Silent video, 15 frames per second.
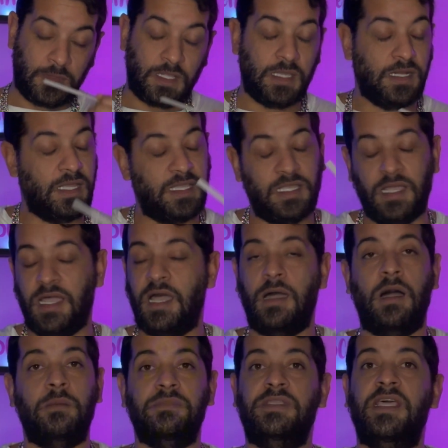Like
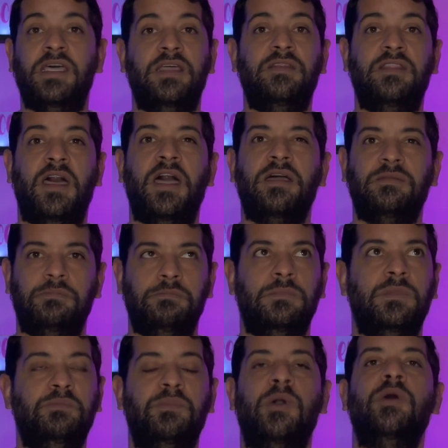I'm getting that
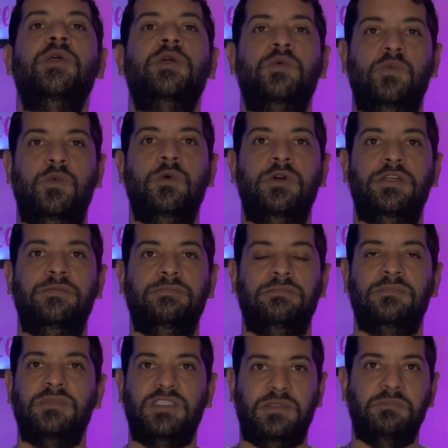burning wood
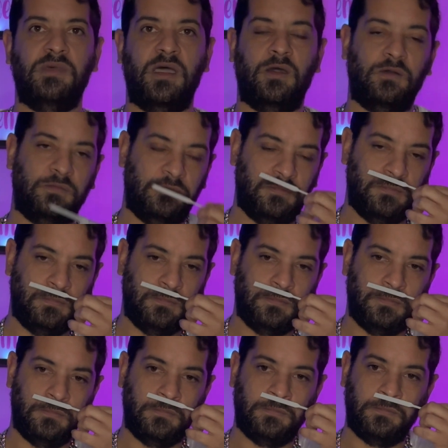smell,
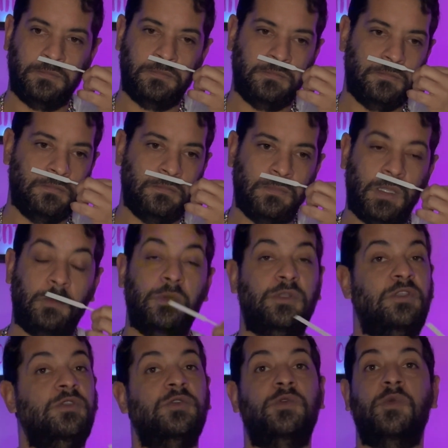which
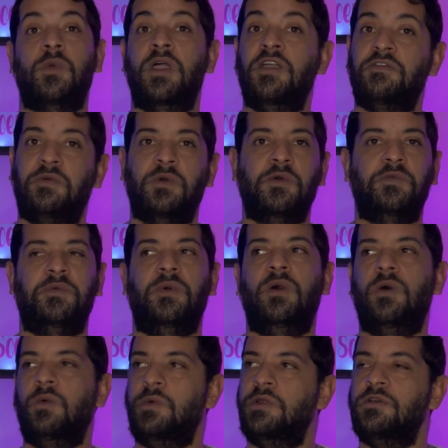is great for a
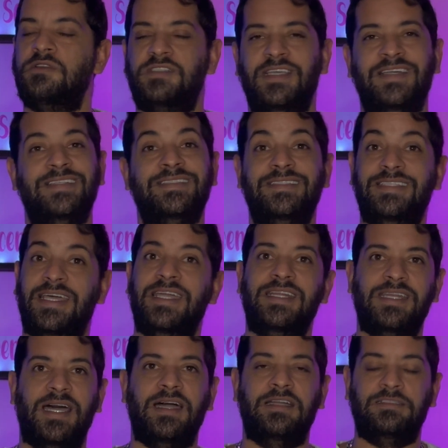fall winter scent date
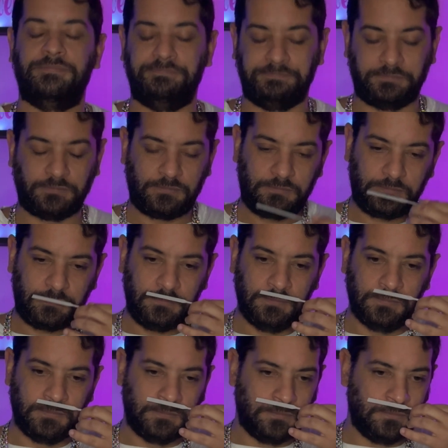night.
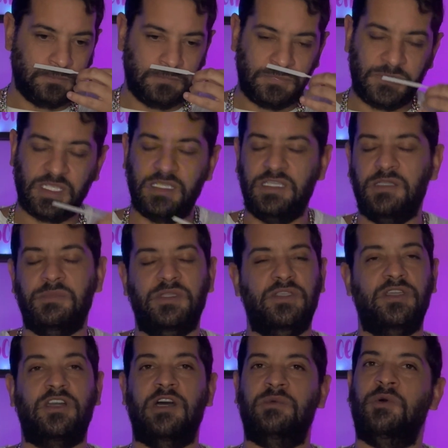Even
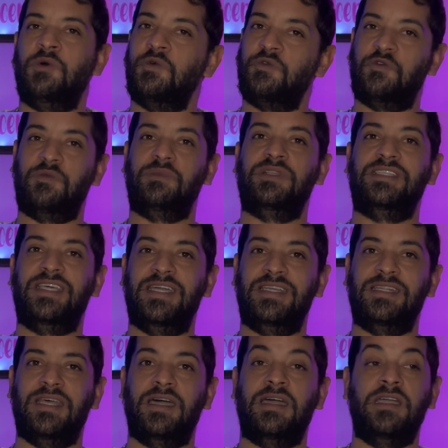you come home from a date
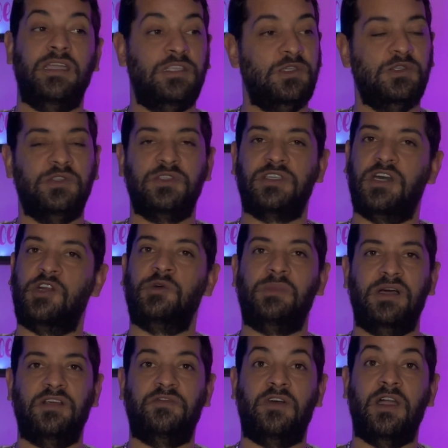night and you just cuddle
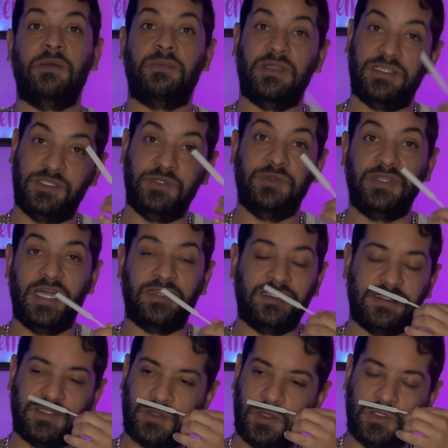by the fireplace and you got
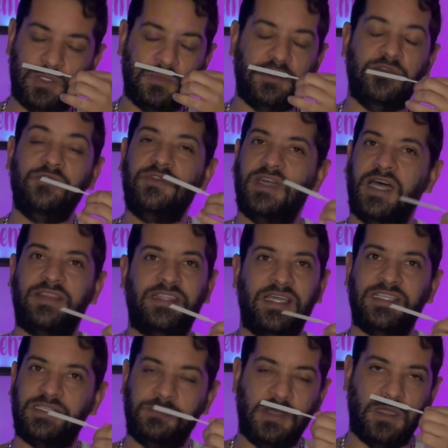this on, you've got that
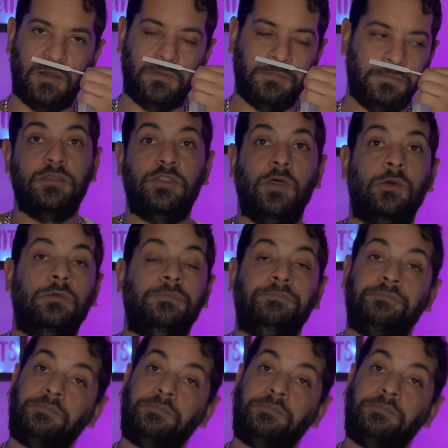smell. So